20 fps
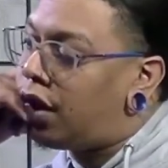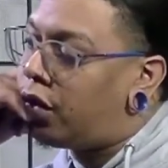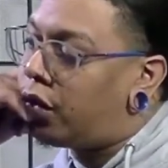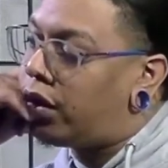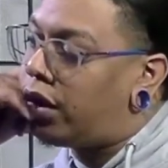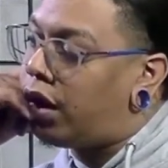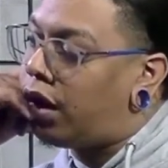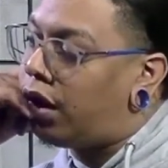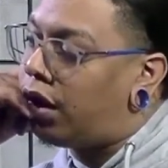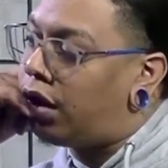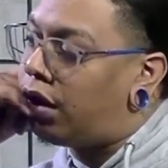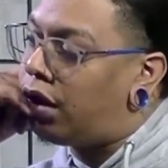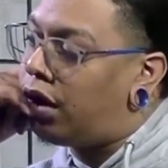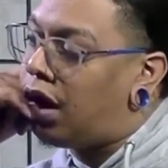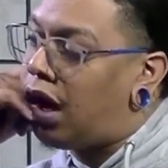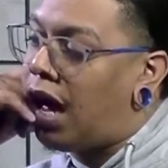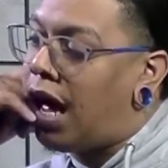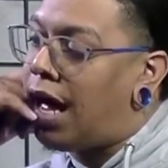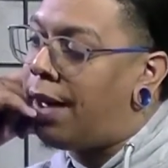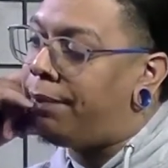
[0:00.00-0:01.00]
Okay,
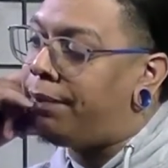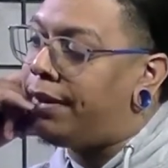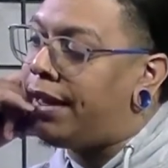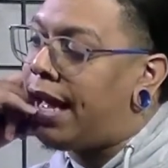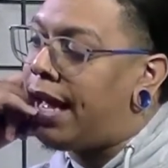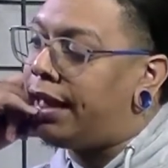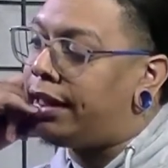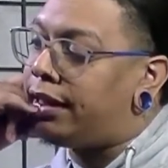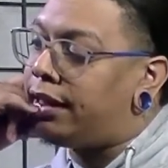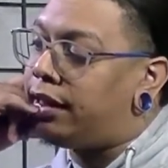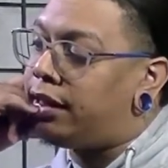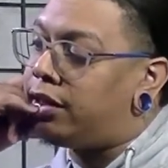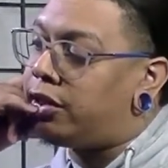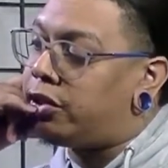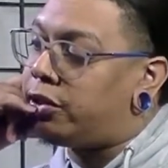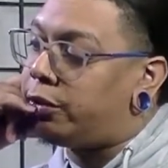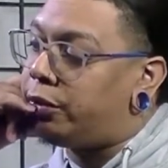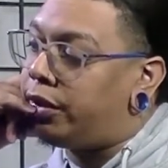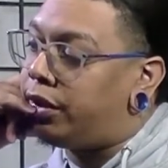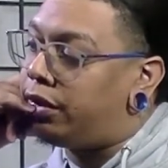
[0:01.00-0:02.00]
I'm not
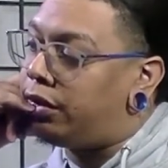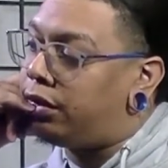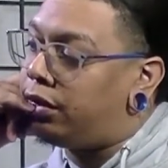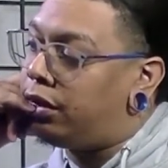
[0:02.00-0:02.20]
into it.